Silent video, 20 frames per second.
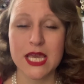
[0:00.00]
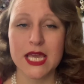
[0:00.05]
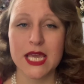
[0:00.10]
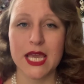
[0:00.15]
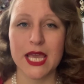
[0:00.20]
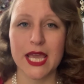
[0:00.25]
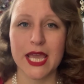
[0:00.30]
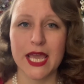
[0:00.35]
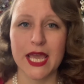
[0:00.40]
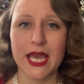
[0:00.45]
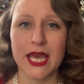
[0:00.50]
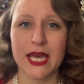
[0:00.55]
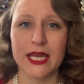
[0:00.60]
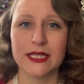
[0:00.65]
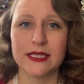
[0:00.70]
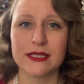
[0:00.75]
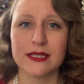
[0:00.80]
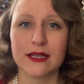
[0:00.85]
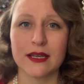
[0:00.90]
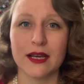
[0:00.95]

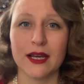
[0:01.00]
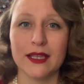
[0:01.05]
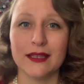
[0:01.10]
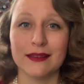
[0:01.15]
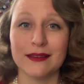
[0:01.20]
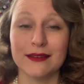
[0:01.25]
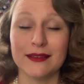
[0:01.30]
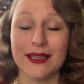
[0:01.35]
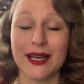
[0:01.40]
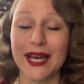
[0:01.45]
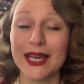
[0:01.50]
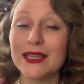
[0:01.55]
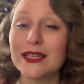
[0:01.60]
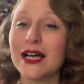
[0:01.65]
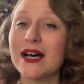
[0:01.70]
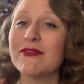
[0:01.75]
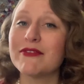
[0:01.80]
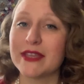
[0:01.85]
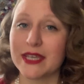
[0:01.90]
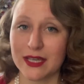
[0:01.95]
and I
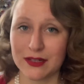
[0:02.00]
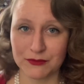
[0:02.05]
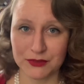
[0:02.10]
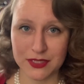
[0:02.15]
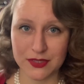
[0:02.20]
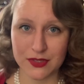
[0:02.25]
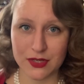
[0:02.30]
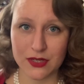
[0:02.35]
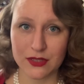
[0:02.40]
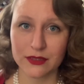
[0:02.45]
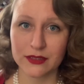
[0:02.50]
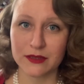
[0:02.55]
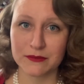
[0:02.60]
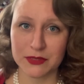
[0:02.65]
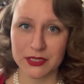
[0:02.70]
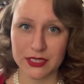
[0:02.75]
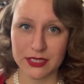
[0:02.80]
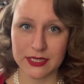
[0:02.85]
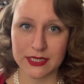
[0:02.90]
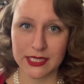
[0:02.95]
love the end result. Let me
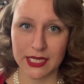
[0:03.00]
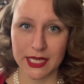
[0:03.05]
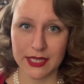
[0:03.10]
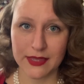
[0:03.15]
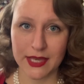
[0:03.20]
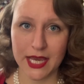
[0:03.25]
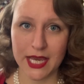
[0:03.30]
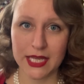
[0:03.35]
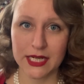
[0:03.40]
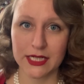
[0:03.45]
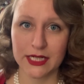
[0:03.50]
just say that.